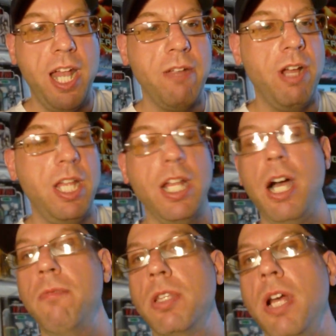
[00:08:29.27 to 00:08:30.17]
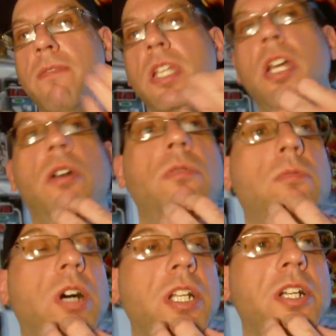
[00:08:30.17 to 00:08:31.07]
anyway, I would love to know
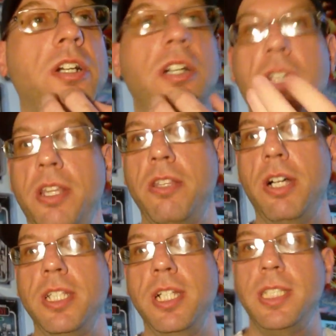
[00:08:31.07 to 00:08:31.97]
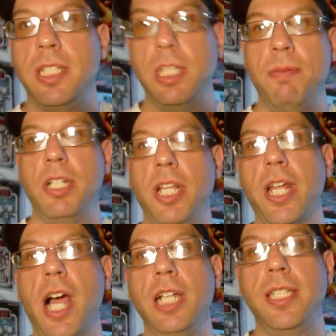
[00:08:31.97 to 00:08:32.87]
what your thoughts on this, especially
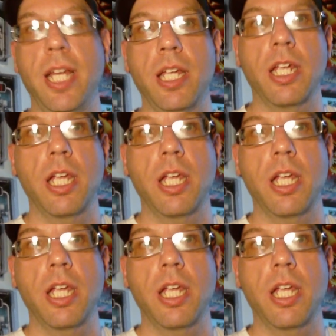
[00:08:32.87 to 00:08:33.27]
the guys that